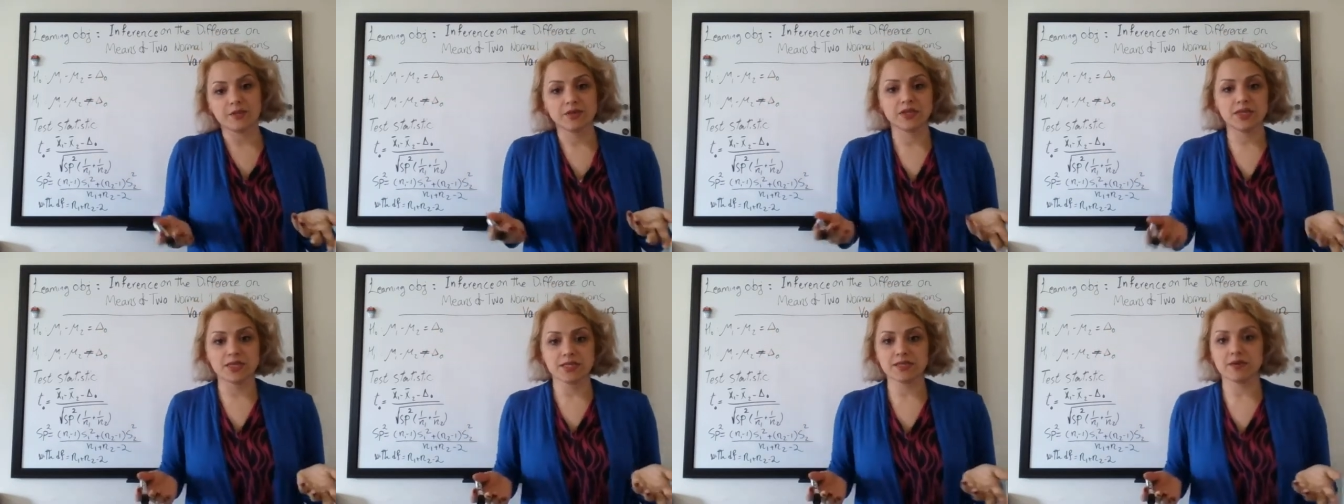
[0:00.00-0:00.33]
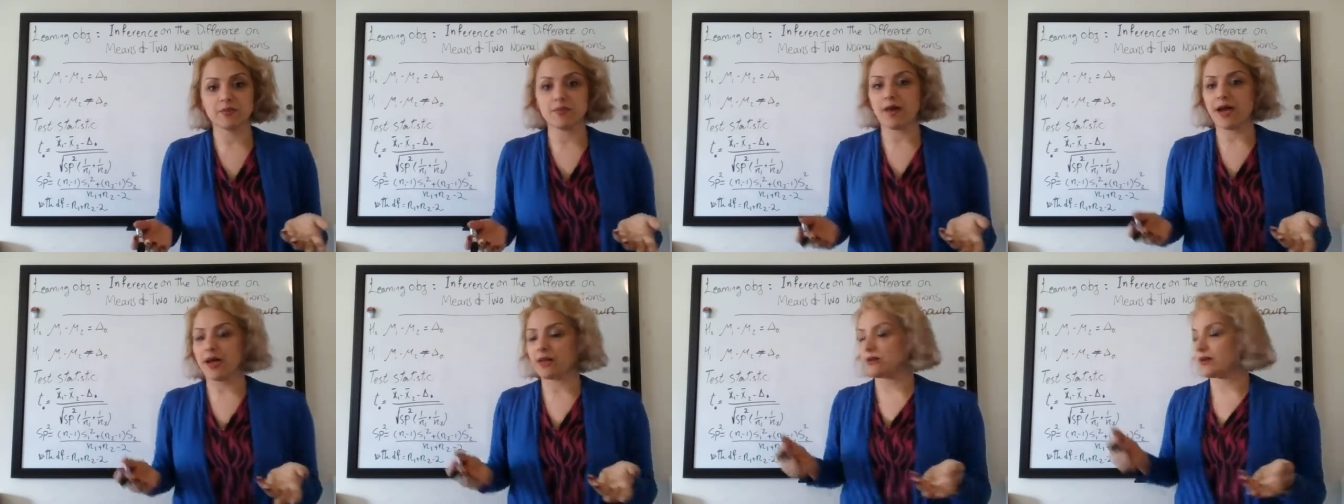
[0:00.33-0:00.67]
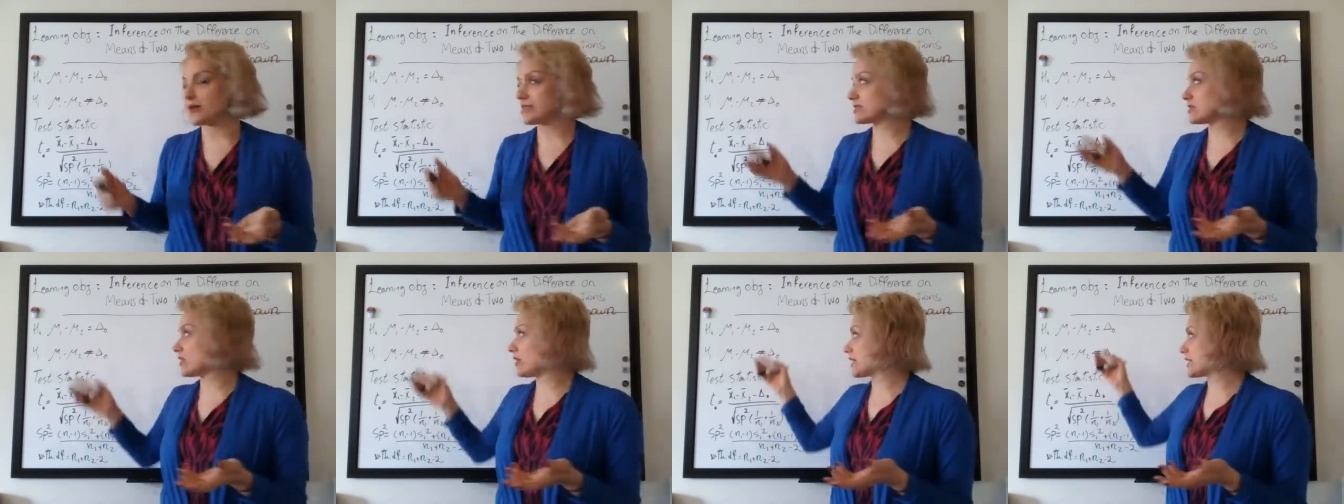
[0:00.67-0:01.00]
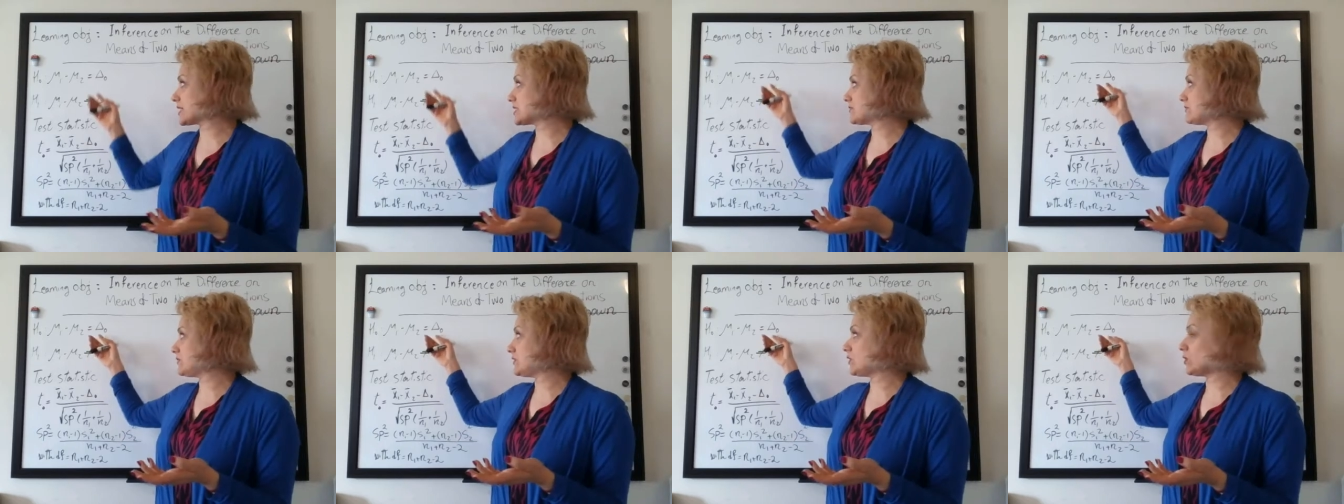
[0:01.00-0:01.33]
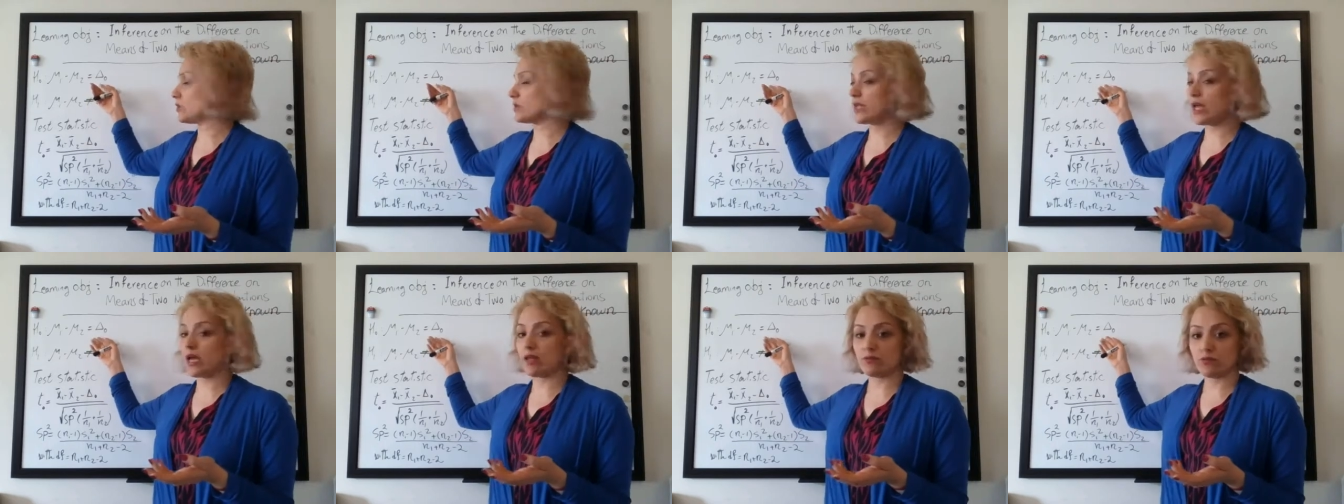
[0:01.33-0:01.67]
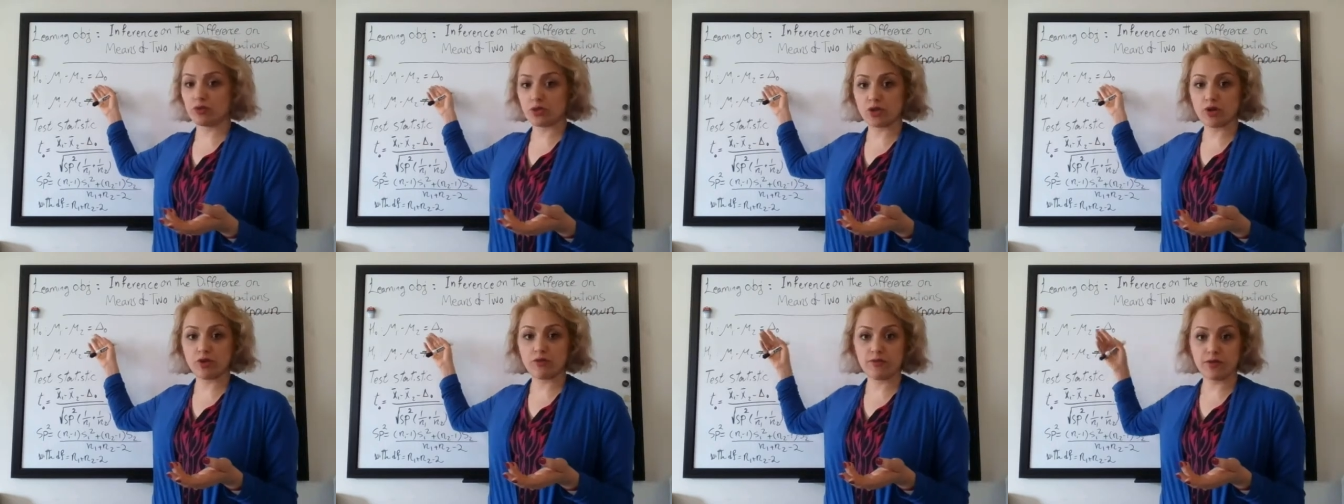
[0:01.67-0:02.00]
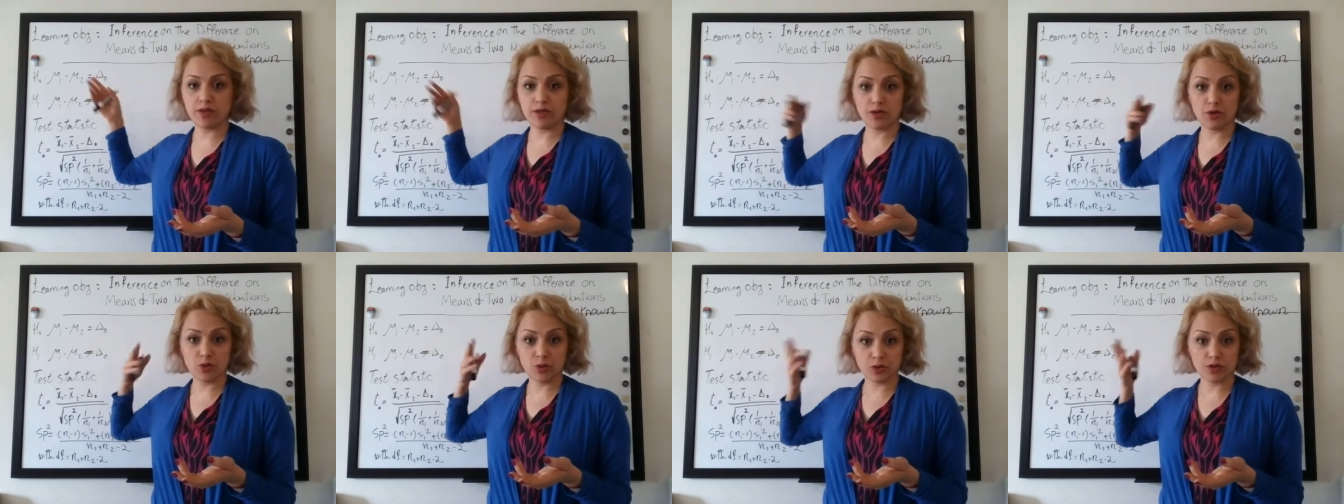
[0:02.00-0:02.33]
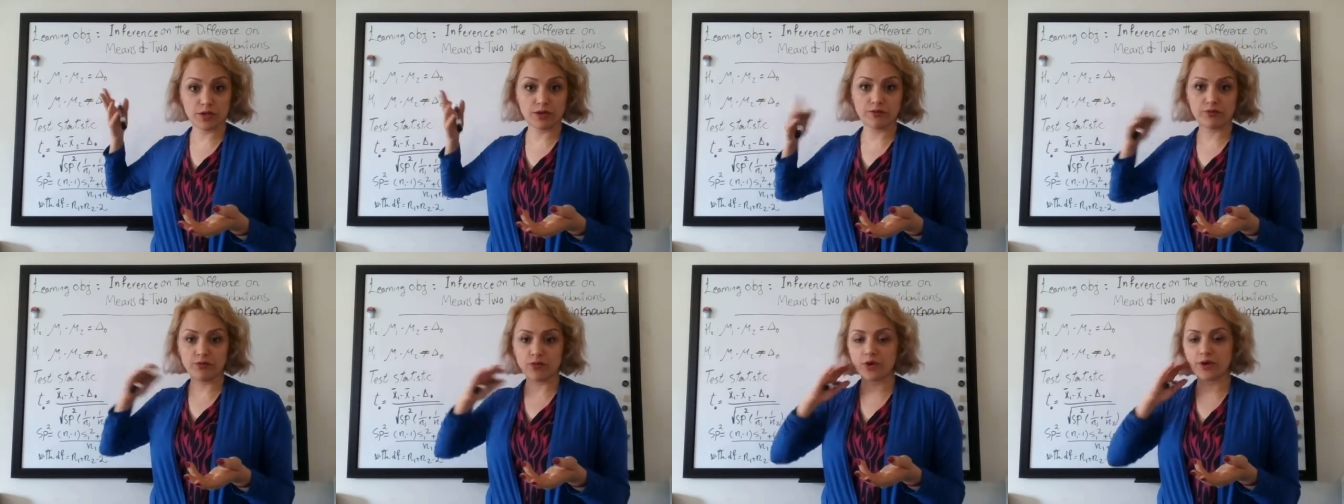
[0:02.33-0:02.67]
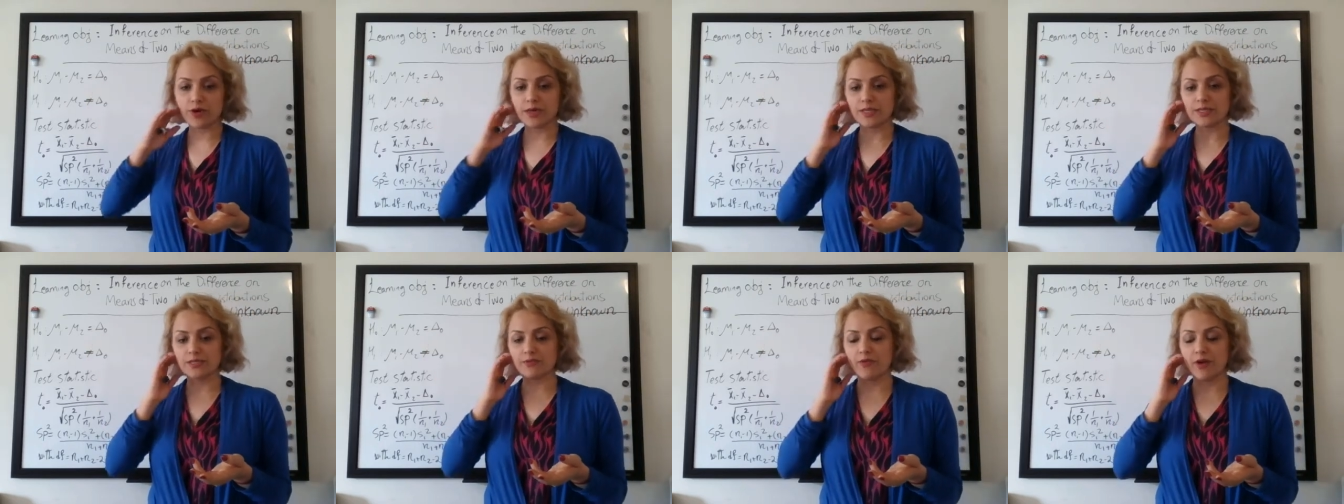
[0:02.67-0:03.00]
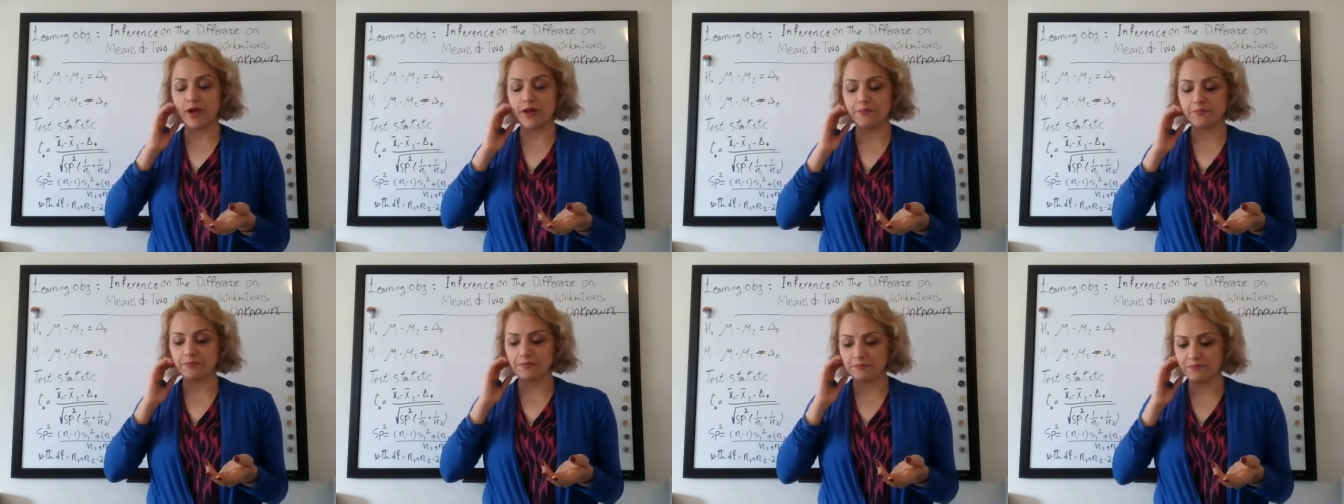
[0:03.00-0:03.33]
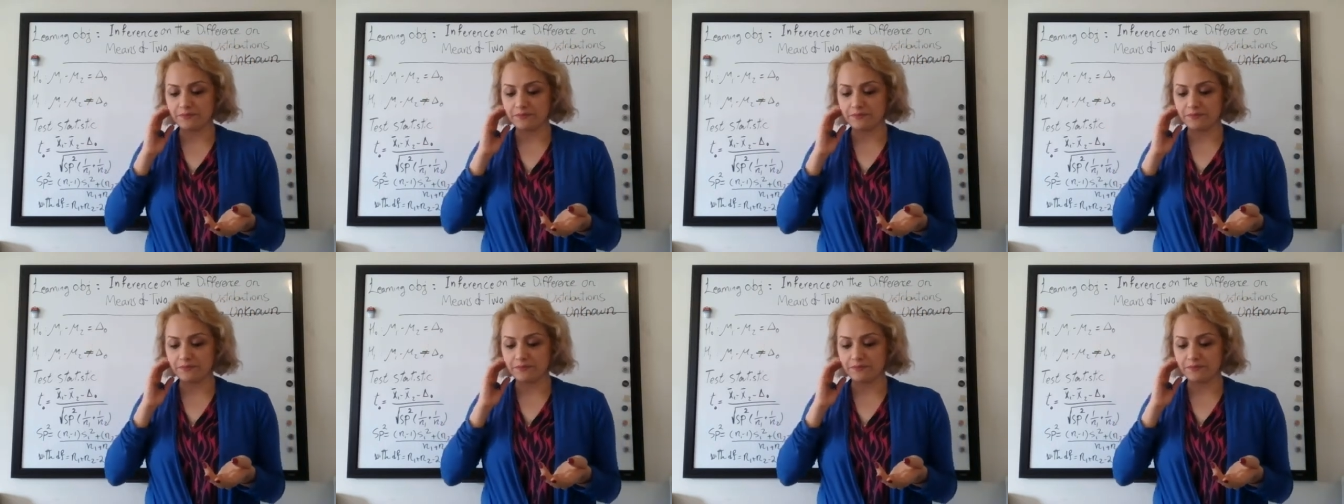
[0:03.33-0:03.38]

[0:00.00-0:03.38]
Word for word: It doesn't matter. As long as we know that what are we looking for, it's fine.